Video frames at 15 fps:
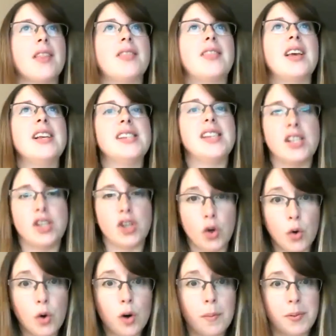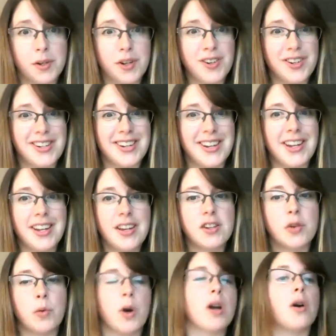This is your opportunity
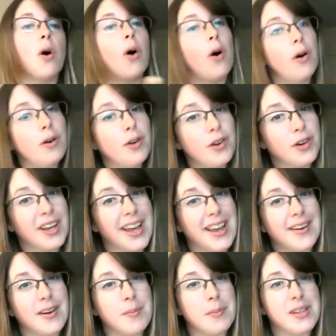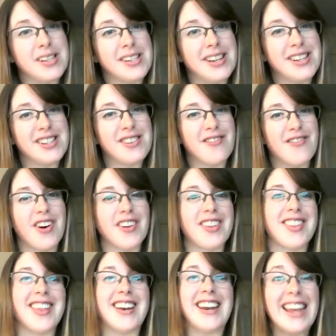to work on your canine business
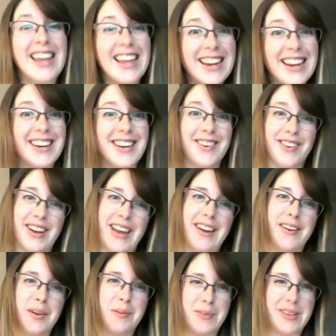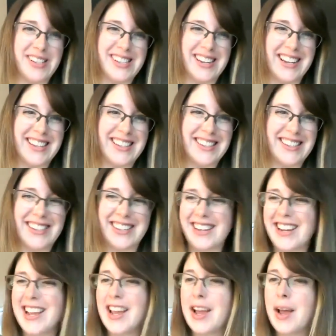rather than in your canine business.
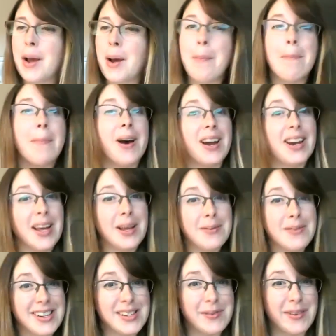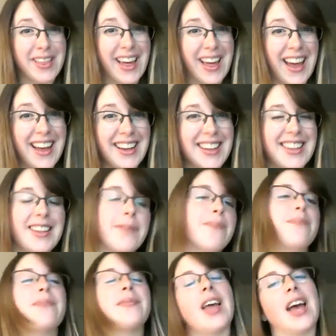My name's Elizabeth Hack,
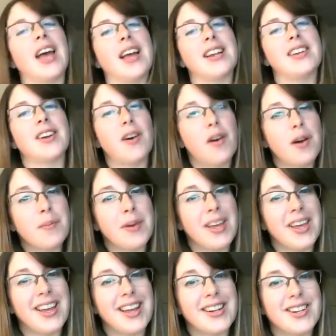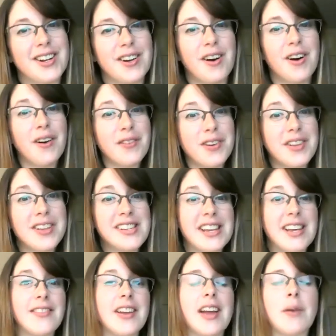and I'm here to look after you this
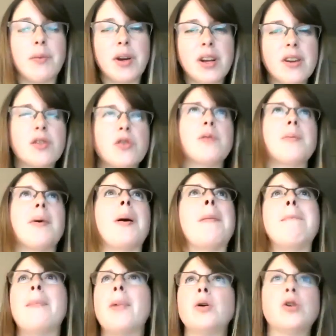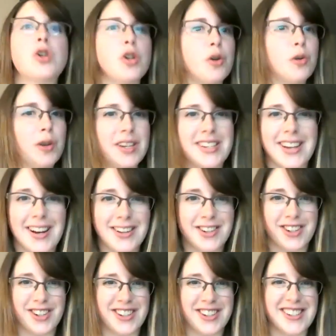evening, and we're going to talk about emotional
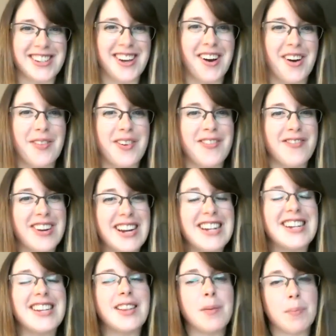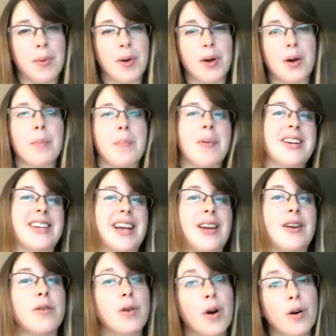intelligence. I've been reading the book by
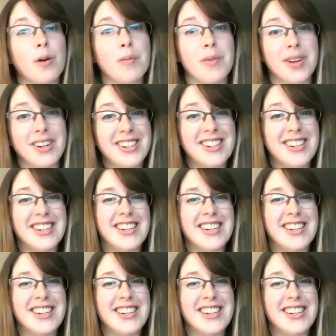Daniel Goleman,